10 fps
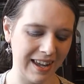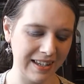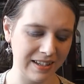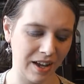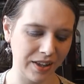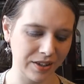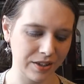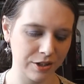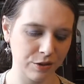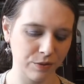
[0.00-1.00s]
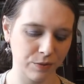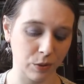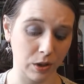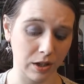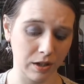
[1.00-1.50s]
$8
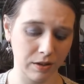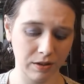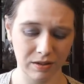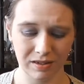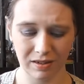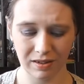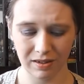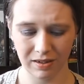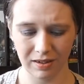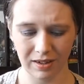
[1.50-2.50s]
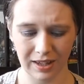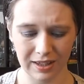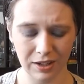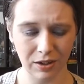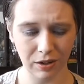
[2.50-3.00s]
for, I
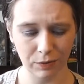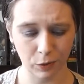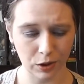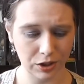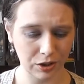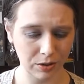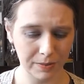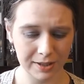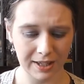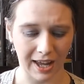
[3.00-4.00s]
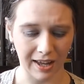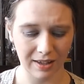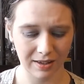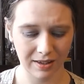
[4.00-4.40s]
think you get 4 tubes. Yeah.